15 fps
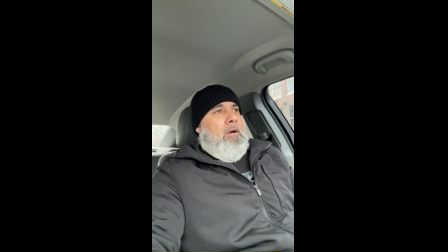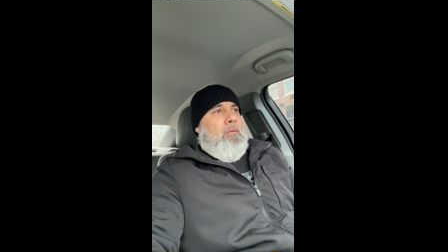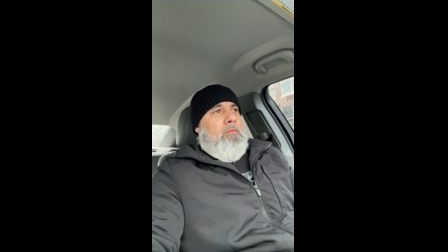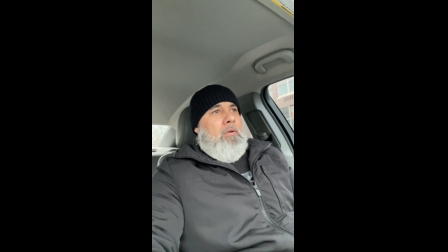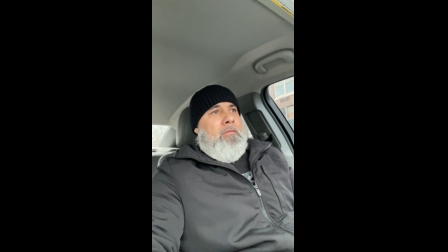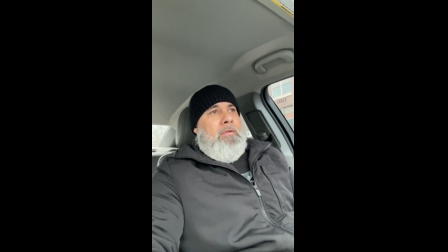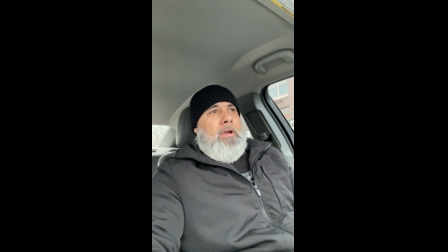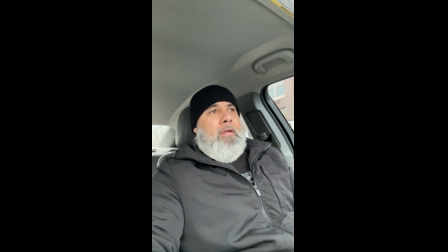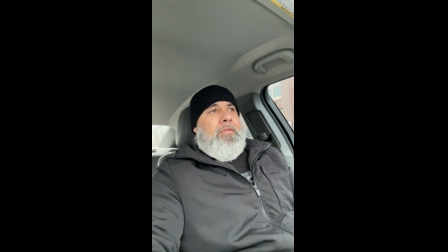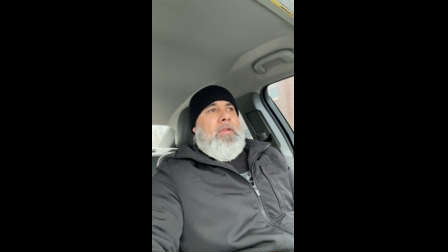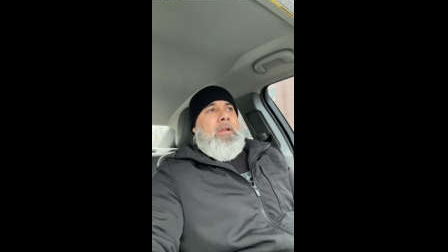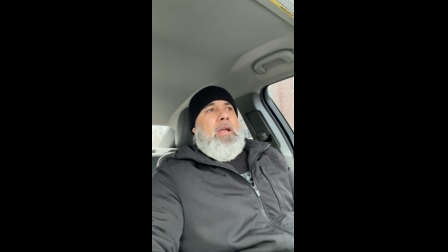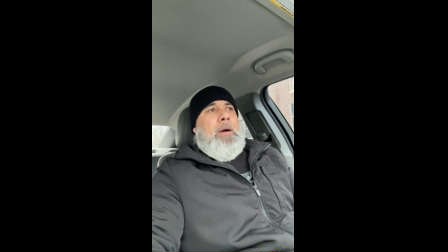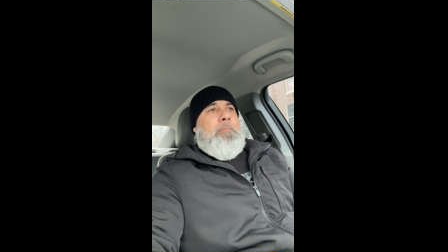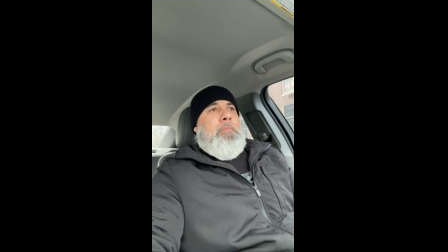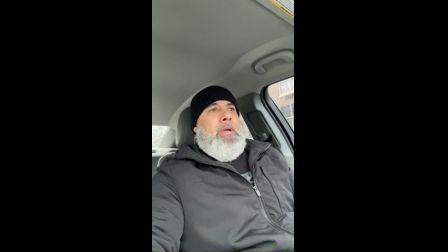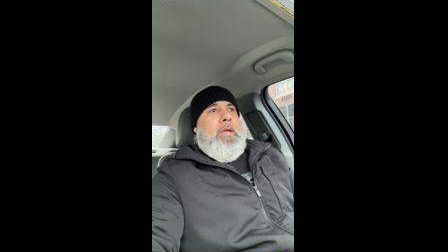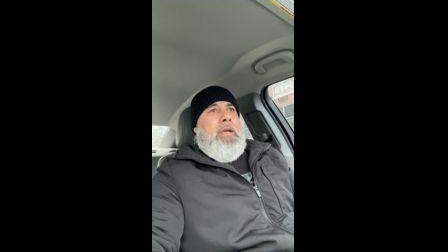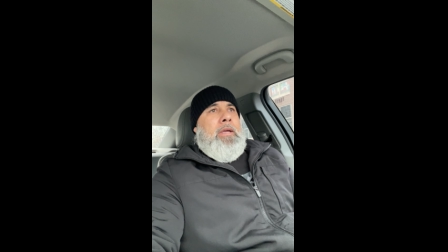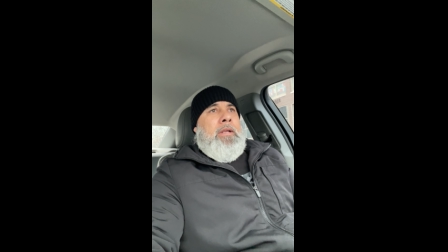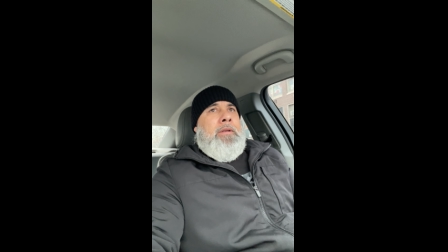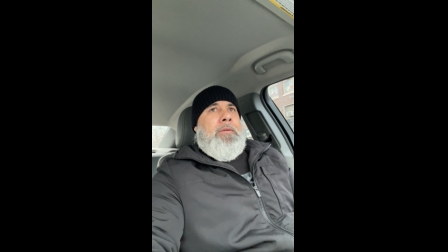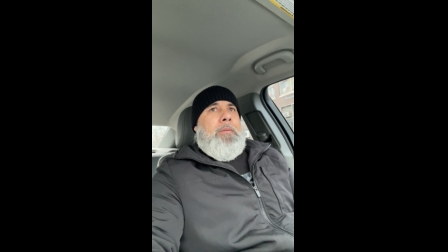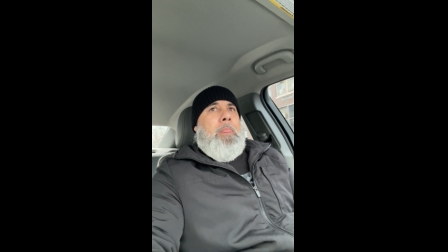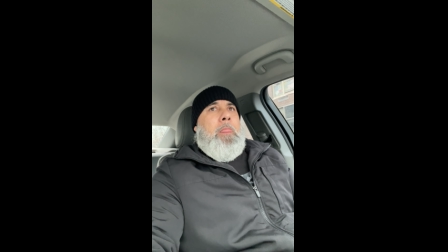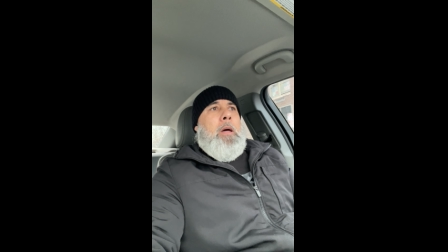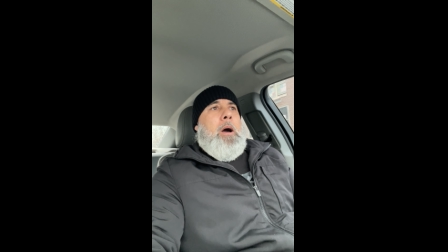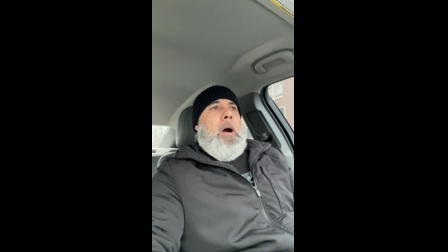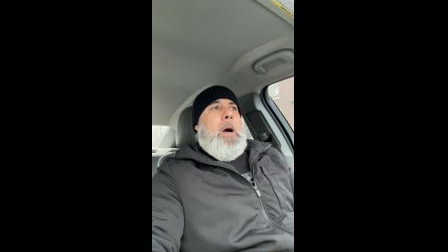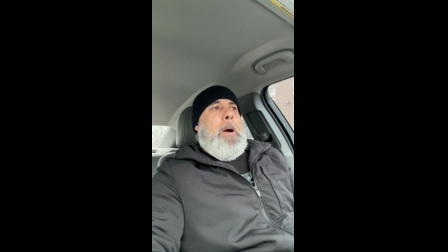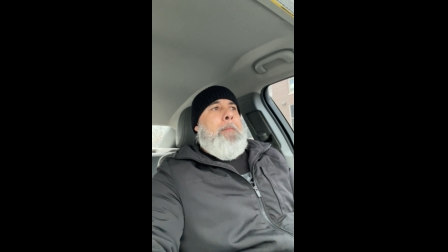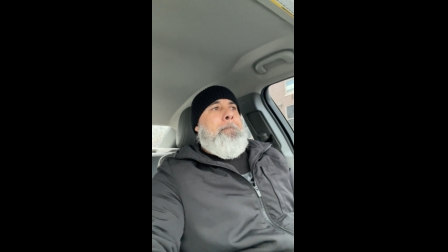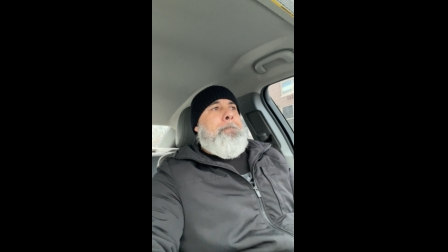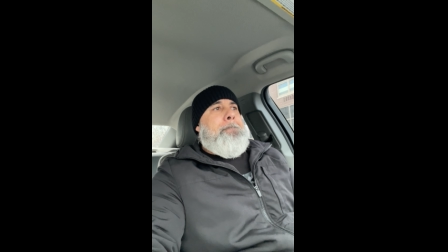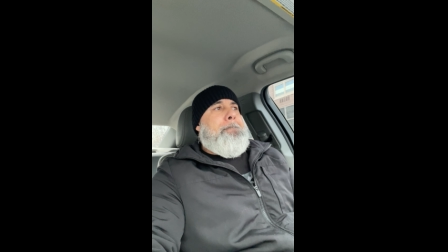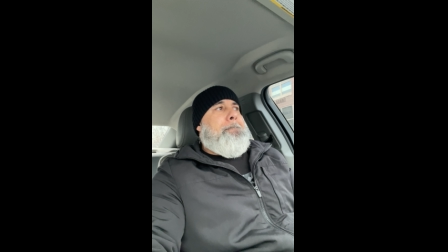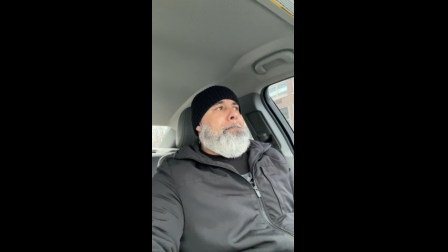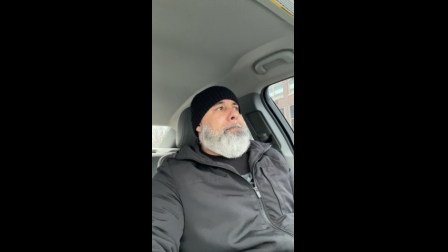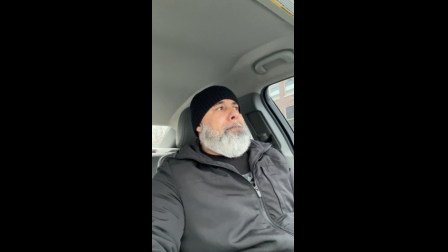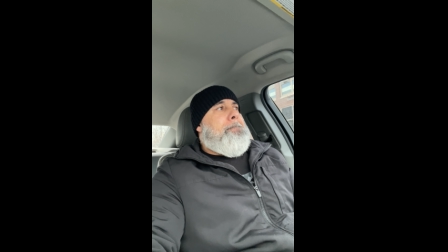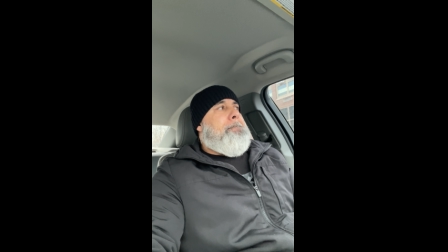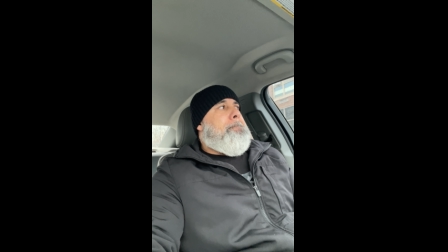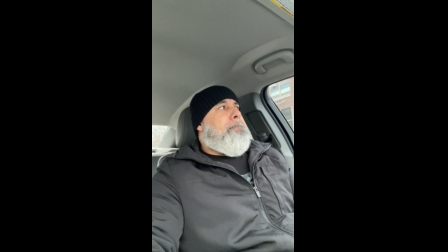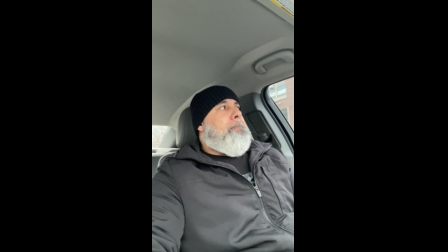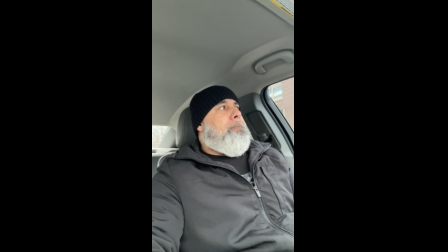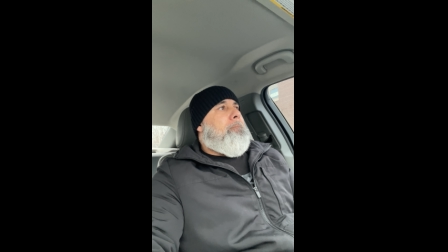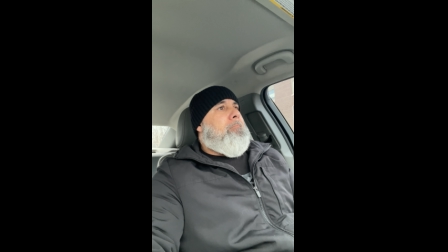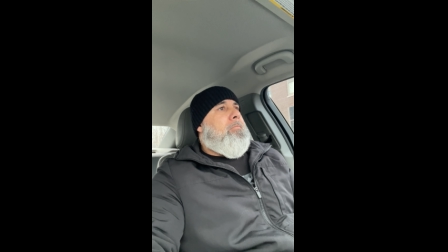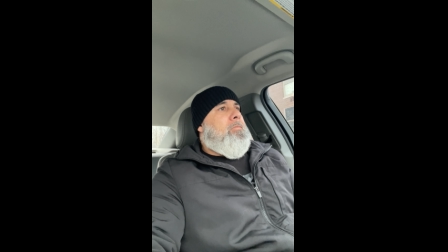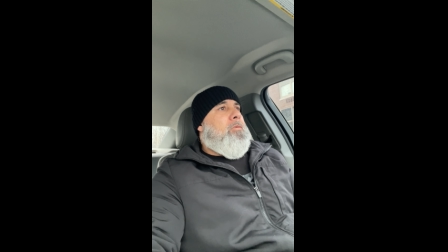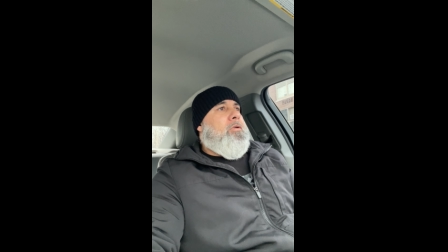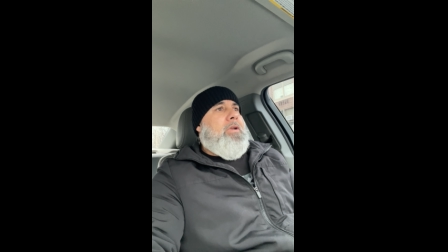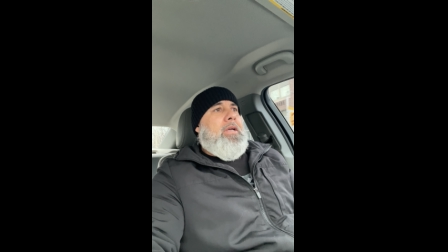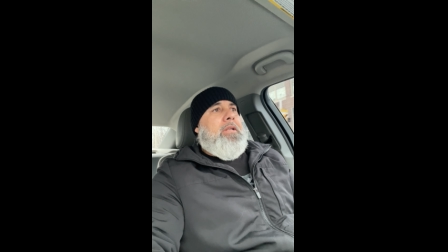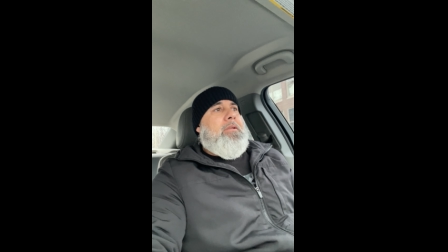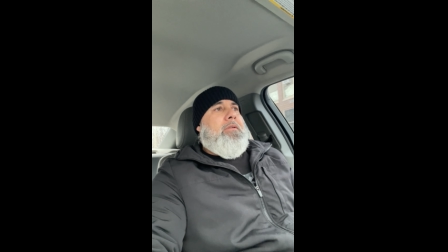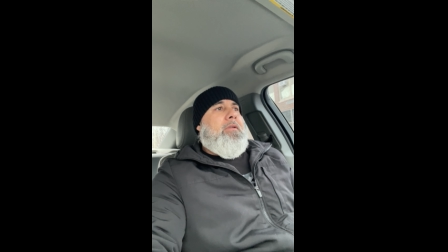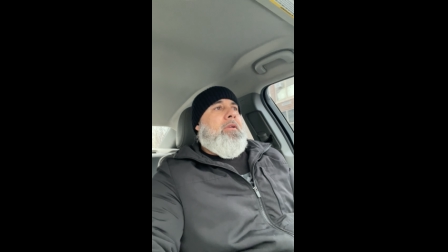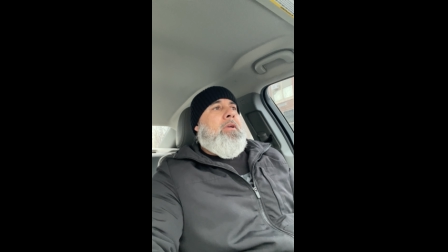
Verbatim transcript: with nothing not being, um, you didn't